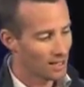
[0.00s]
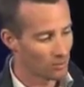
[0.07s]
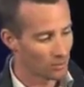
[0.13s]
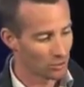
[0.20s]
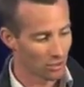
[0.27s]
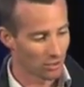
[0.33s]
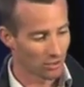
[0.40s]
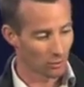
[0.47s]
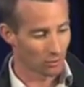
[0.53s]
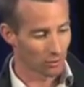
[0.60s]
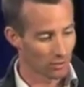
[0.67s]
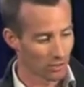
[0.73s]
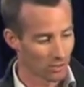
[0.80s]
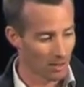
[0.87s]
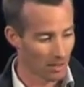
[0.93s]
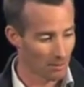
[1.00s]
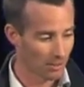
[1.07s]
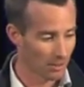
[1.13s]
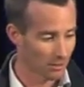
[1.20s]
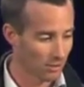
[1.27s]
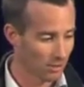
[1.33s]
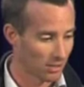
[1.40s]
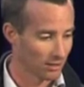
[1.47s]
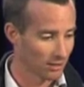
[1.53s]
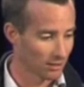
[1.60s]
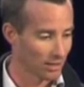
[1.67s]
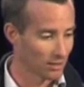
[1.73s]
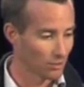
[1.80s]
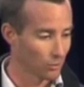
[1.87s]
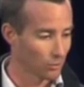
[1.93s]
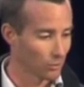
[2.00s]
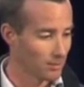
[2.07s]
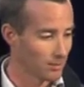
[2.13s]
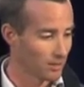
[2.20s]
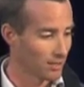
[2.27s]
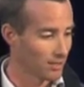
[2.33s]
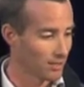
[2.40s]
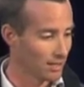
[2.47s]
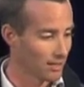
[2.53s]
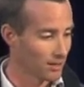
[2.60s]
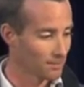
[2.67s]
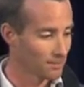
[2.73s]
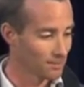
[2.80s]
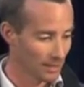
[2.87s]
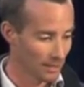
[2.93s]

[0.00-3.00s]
which owns all the newspapers in New Zealand and all the websites now.